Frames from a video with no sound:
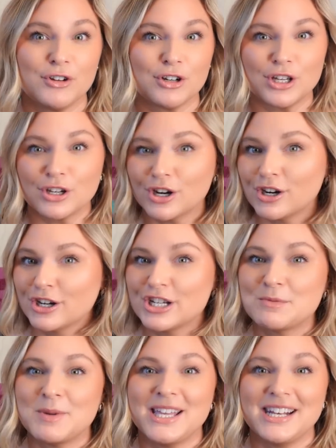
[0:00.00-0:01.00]
your
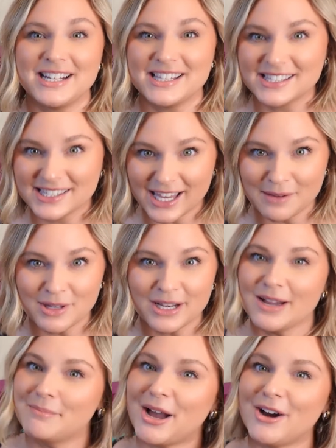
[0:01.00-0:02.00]
encouragement and excitement
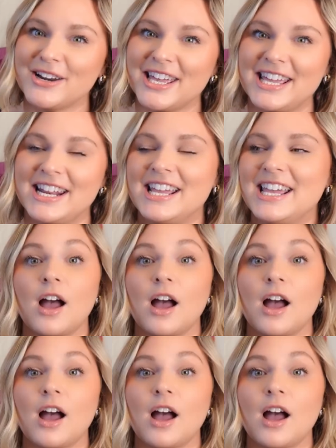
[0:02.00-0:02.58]
about it.